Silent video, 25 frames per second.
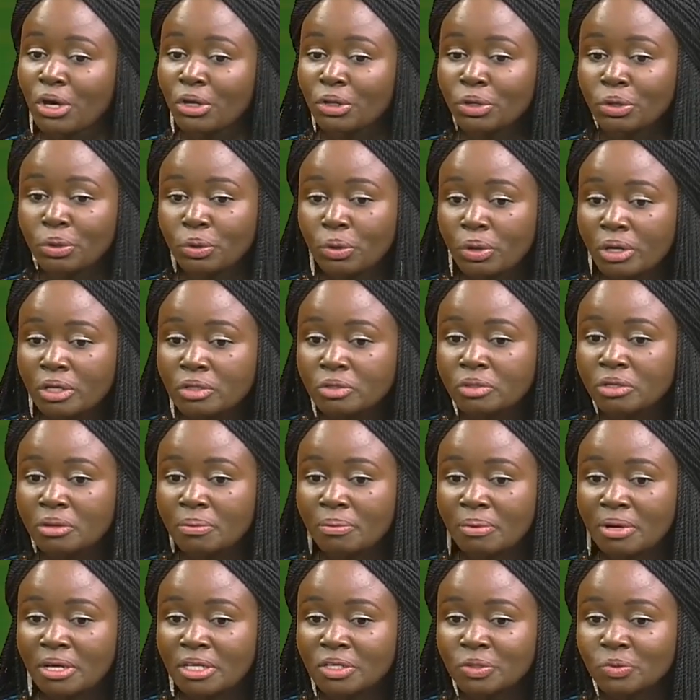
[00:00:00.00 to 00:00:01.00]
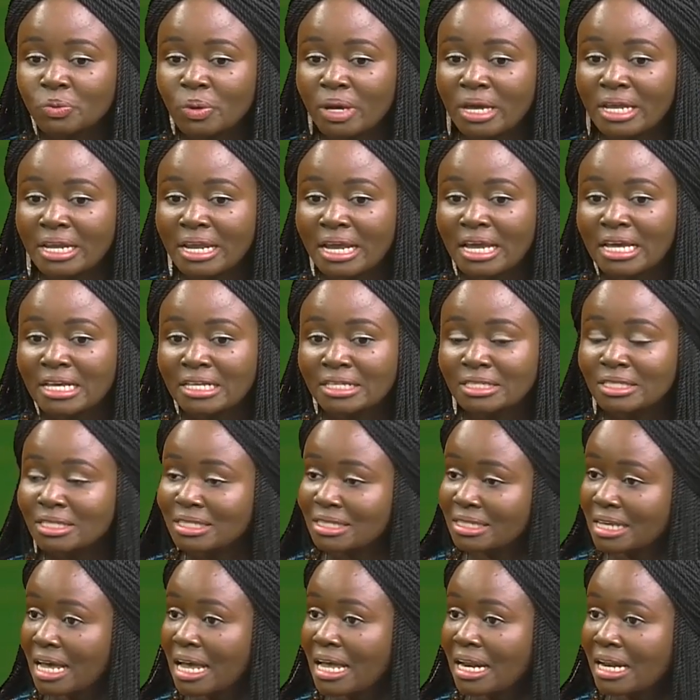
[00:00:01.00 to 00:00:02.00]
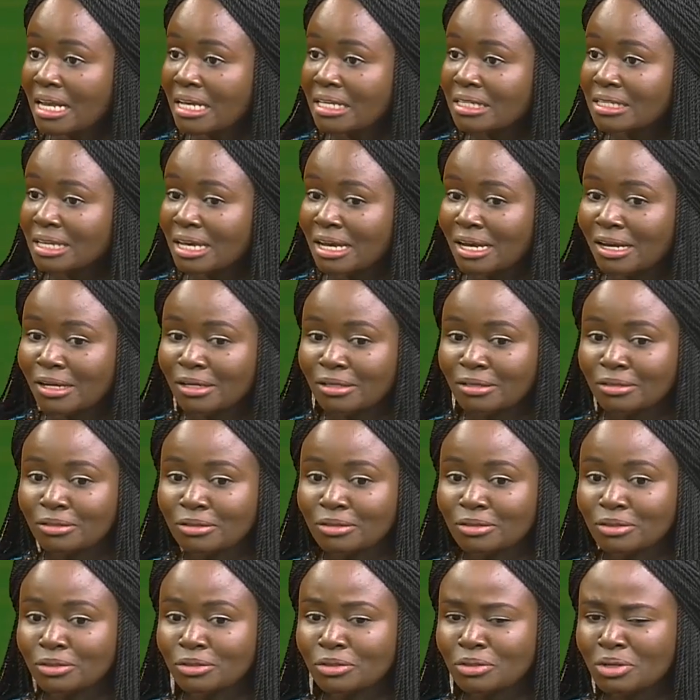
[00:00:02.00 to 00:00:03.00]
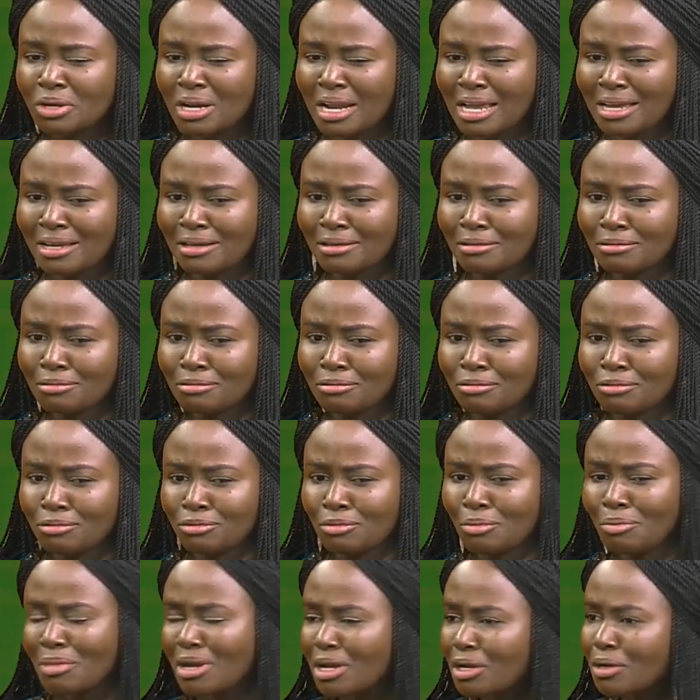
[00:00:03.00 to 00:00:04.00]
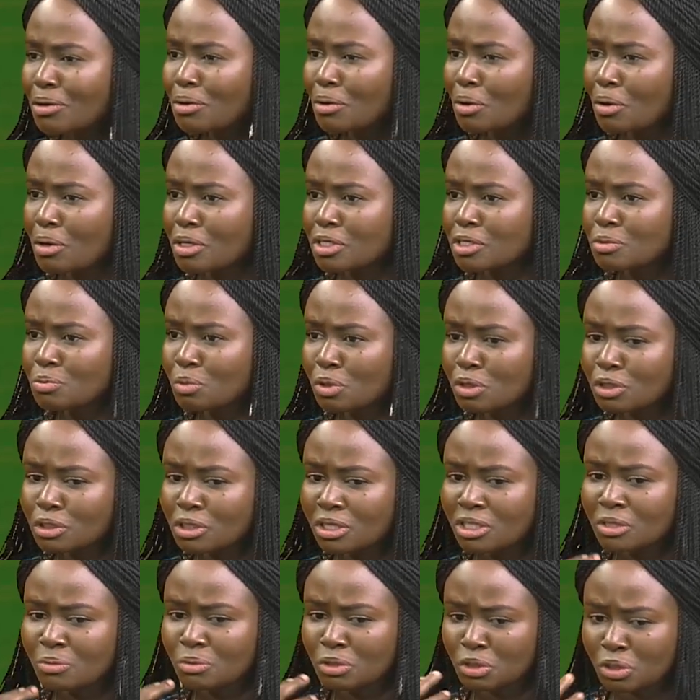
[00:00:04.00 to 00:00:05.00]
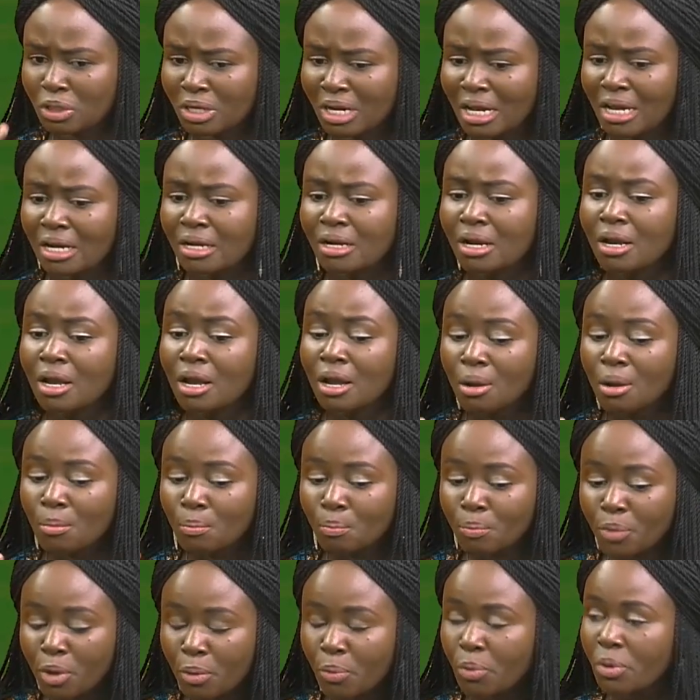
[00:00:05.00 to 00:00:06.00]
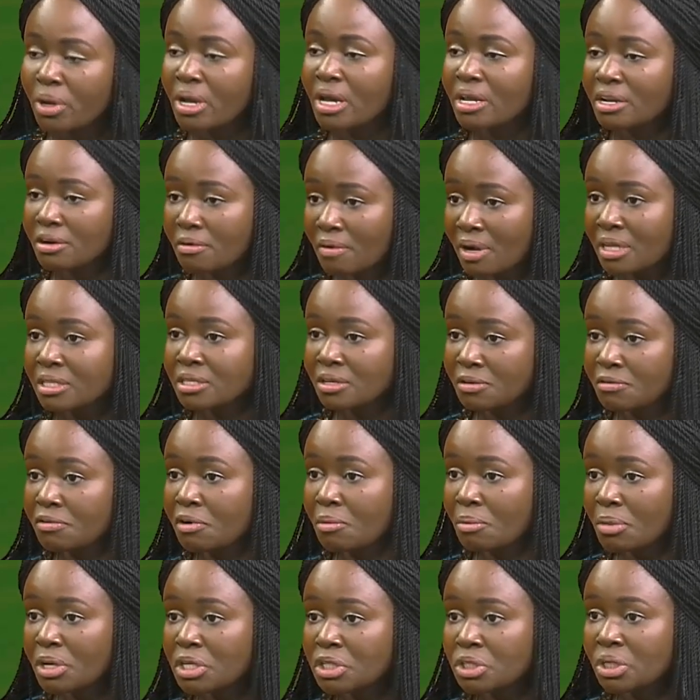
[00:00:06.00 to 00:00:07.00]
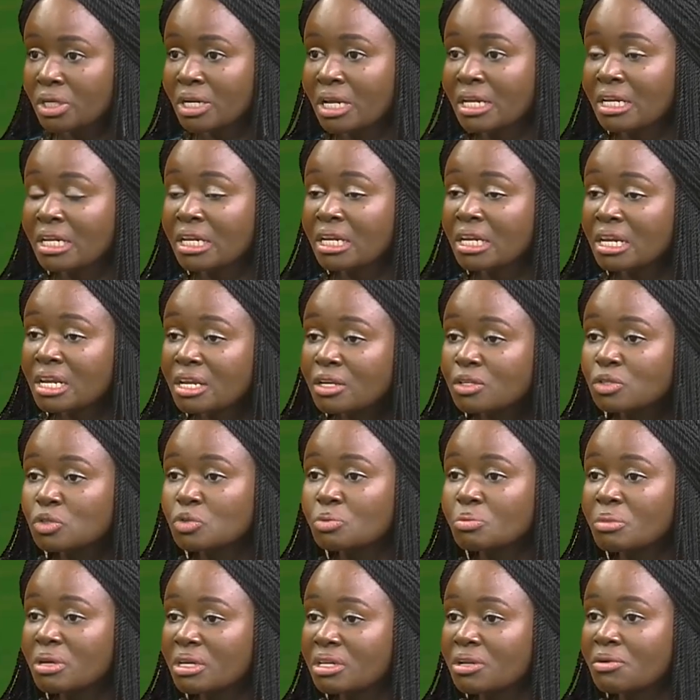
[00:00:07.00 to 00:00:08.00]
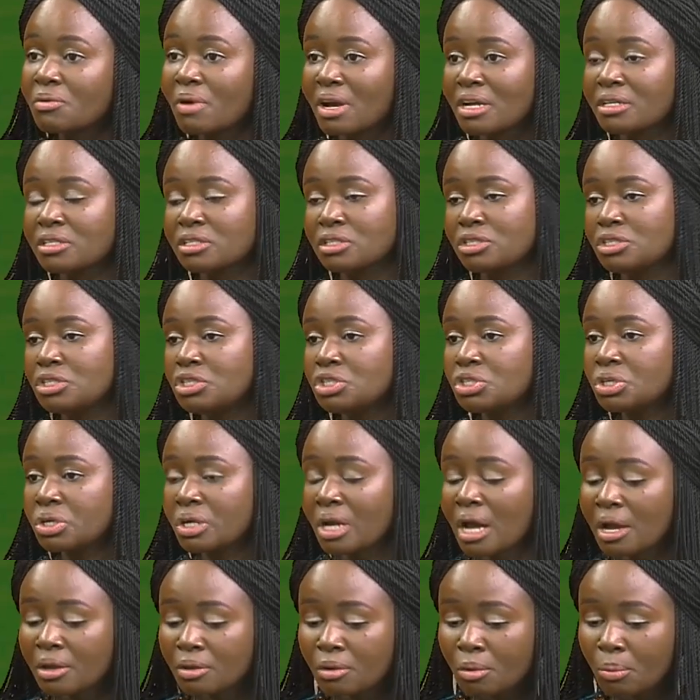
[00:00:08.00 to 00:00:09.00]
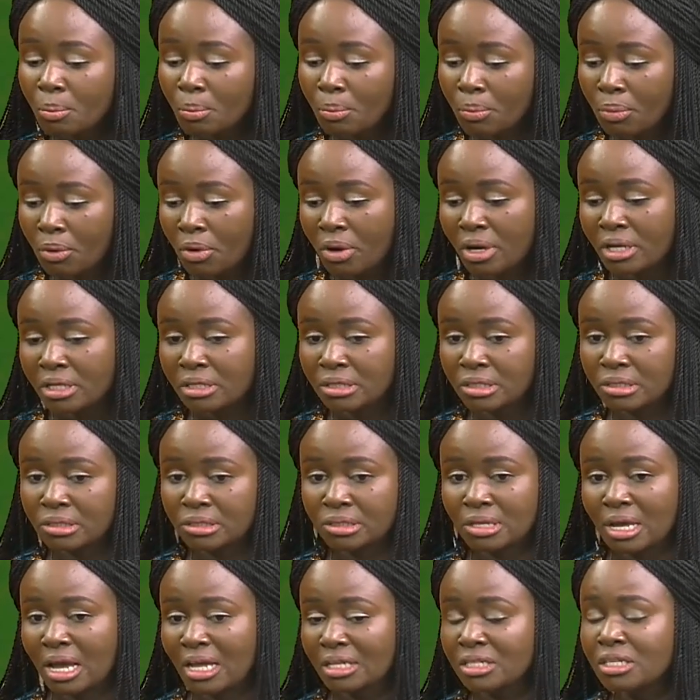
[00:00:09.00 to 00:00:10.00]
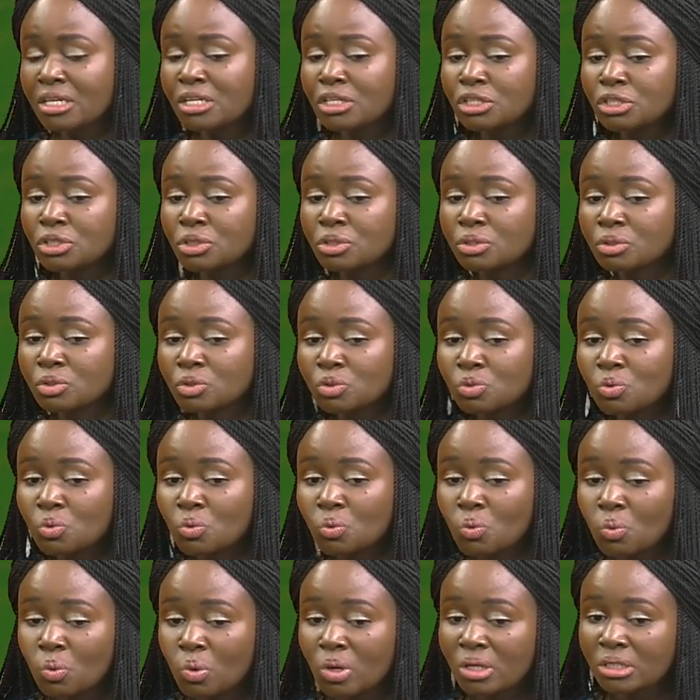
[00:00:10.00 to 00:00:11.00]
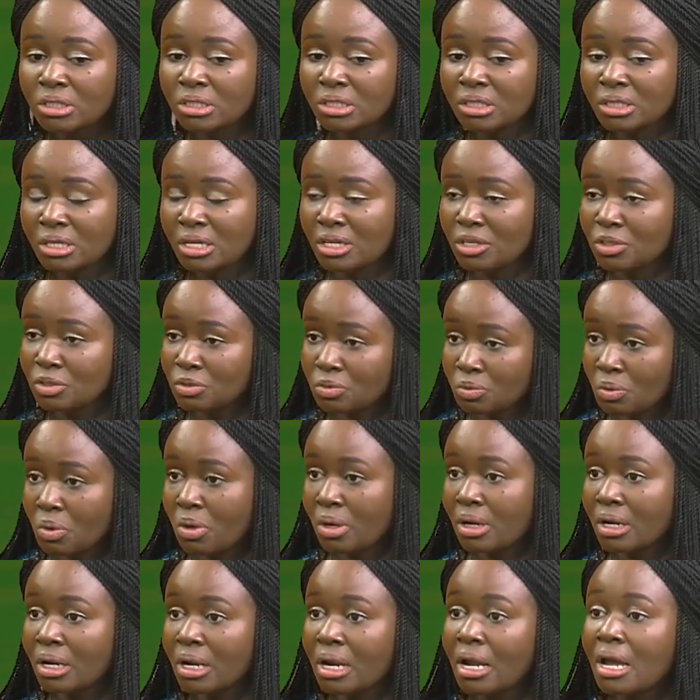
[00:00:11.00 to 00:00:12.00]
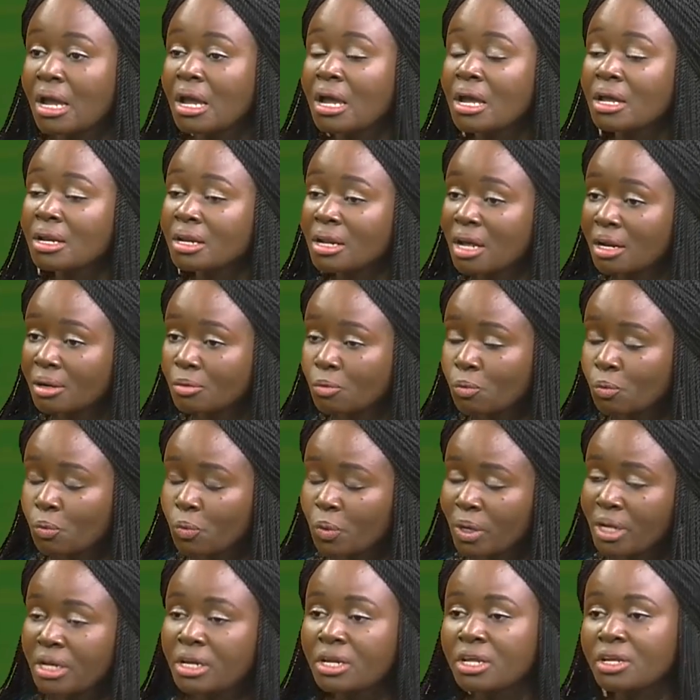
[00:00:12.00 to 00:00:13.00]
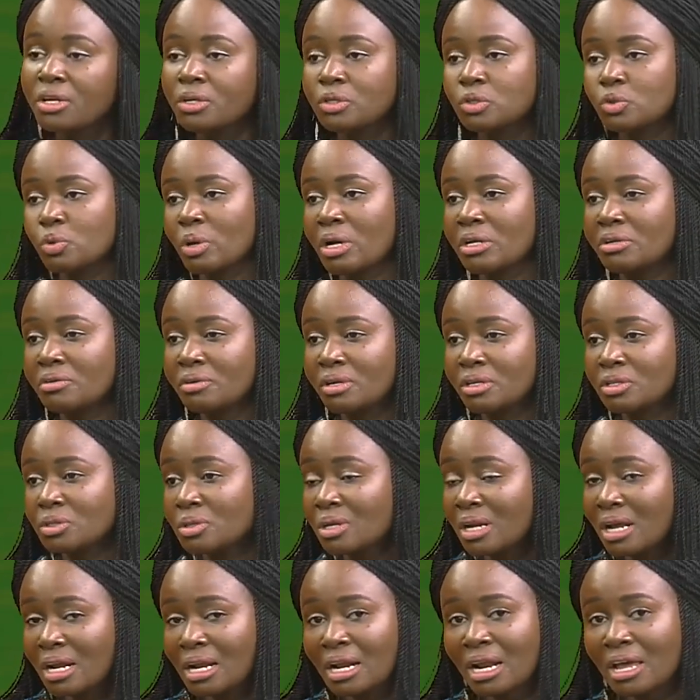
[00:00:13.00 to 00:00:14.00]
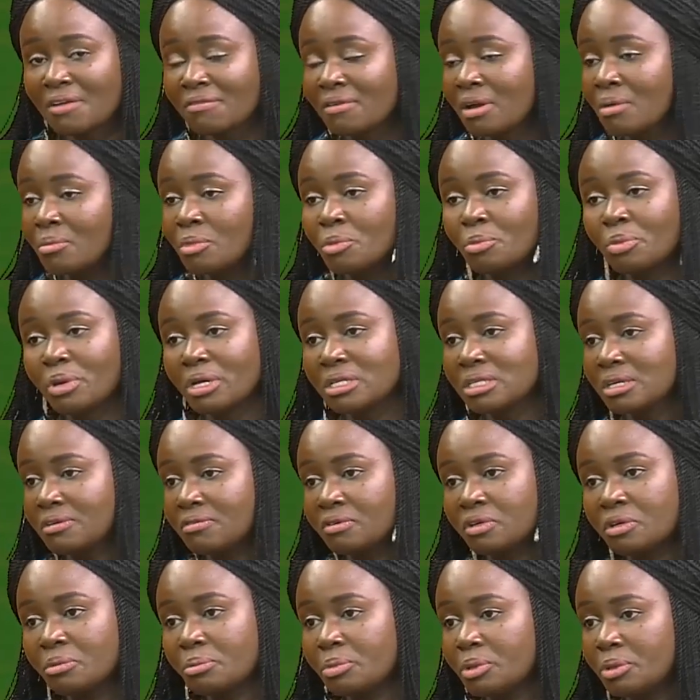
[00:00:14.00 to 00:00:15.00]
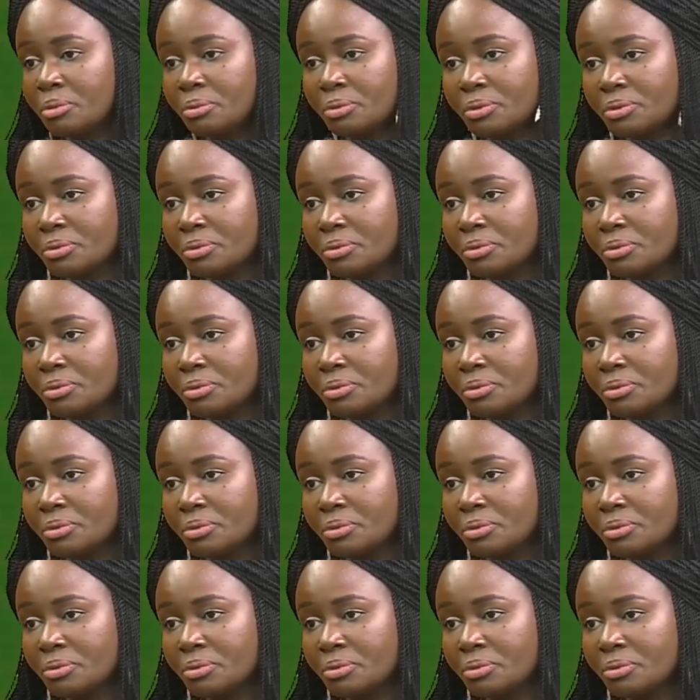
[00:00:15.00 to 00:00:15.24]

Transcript: You go into a place where there is silence and not like you make noise, but you just make sure that people get the right information that they need to make the right decision and you point attention to what is wrong that we need to address so that life can be better for the people.